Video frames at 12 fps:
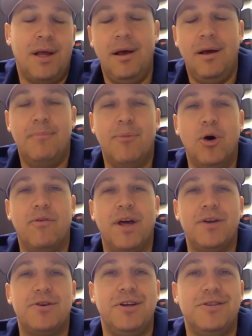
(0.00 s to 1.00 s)

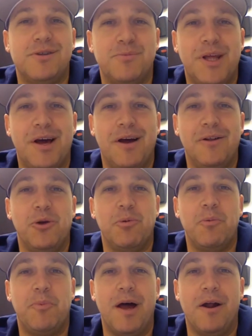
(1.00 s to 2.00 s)
motivation needs to be there a little
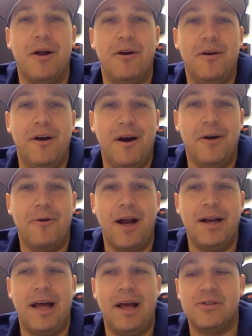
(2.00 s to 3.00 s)
bit better right
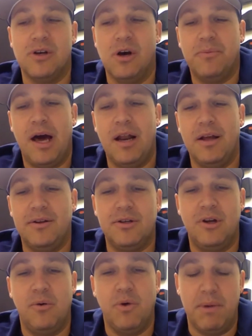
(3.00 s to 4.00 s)
now. So I'm kind of,
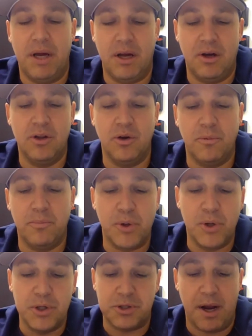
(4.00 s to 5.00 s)
you know, want to make a good little
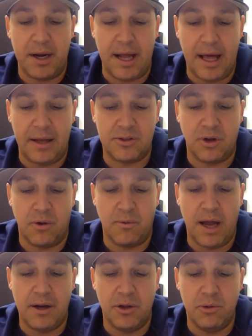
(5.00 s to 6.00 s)
push right now and start
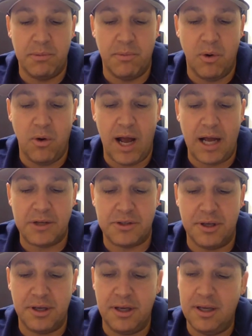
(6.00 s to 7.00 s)
riding a little bit more,
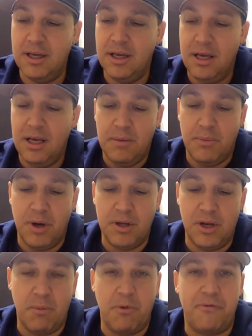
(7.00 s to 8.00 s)
actually. But, you
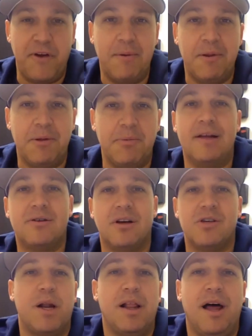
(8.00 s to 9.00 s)
know, I'm a family man, so I
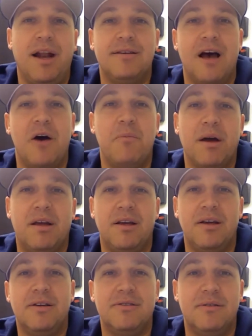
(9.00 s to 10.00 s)
spend a lot of time with my
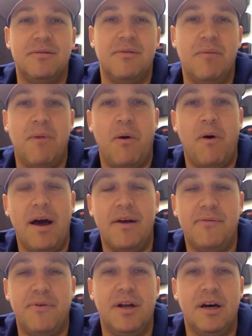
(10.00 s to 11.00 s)
kids and my
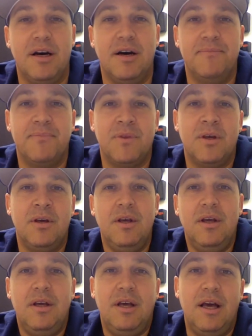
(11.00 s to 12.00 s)
wife, and
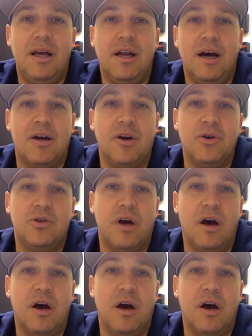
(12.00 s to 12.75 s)
I coach